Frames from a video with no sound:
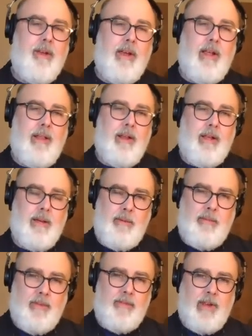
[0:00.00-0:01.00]
and then to come up
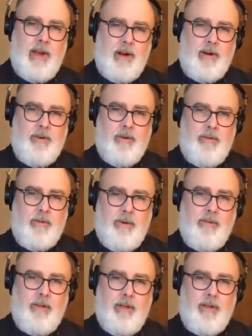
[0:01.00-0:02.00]
with this character or
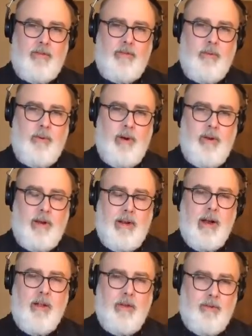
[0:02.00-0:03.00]
source list where you can
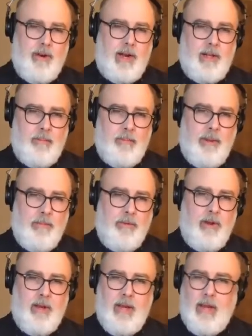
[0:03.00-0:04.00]
not only track the people
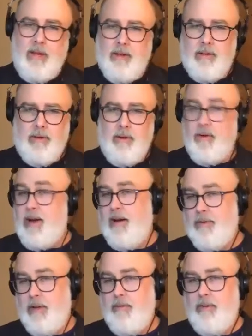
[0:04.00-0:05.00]
you need to talk to or
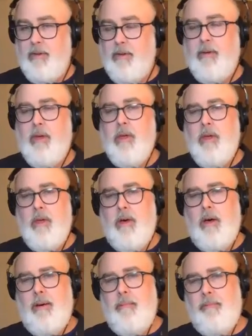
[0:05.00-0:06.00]
have talked to,
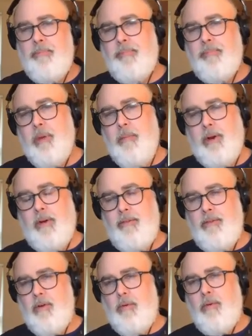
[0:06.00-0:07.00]
but
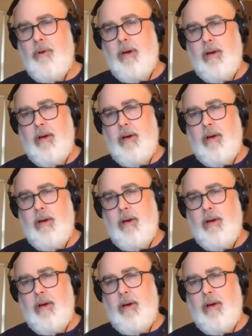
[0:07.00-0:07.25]
also